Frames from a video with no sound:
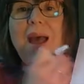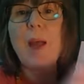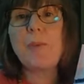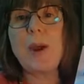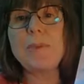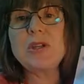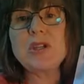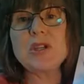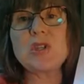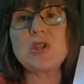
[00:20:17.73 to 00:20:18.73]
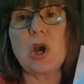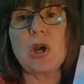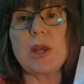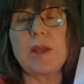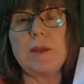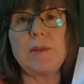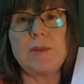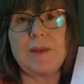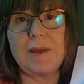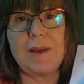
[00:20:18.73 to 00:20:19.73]
I probably should have started
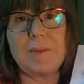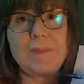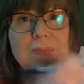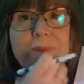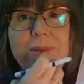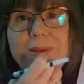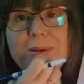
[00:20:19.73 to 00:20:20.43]
the um, the